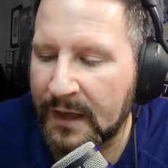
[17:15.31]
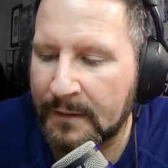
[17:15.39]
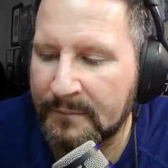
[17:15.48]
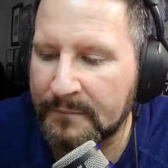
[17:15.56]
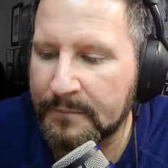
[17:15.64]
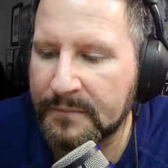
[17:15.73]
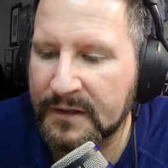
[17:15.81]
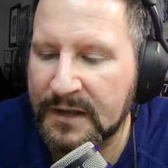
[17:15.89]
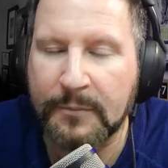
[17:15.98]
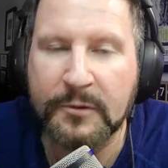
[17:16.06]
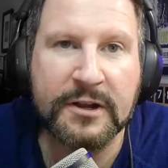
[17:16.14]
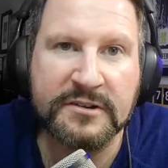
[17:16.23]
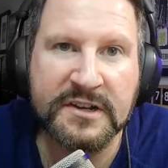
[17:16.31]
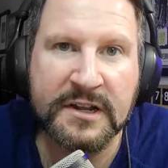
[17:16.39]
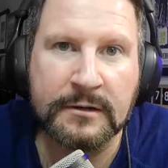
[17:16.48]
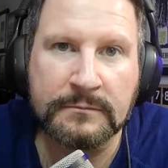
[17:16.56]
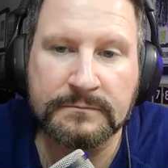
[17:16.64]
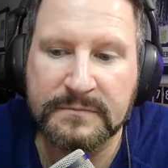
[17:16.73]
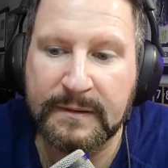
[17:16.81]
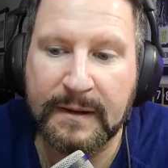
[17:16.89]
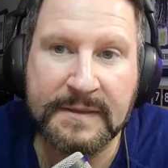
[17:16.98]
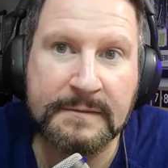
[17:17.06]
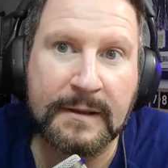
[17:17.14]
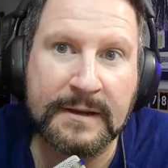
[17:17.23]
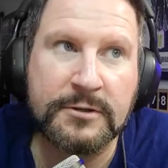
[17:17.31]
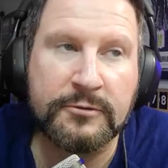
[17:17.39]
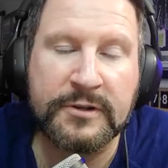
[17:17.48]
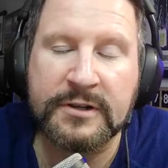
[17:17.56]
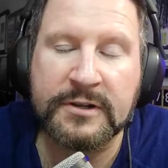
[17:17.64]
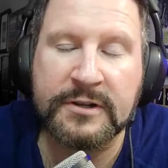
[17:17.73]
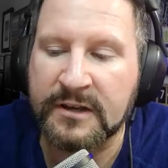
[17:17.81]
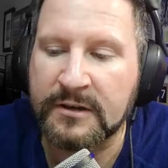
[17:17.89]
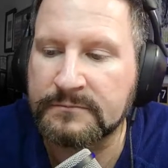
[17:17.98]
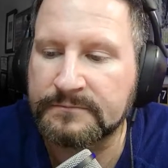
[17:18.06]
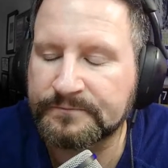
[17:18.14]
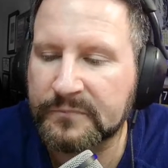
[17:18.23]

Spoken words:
a couple years ago, but I think like 2 years ago,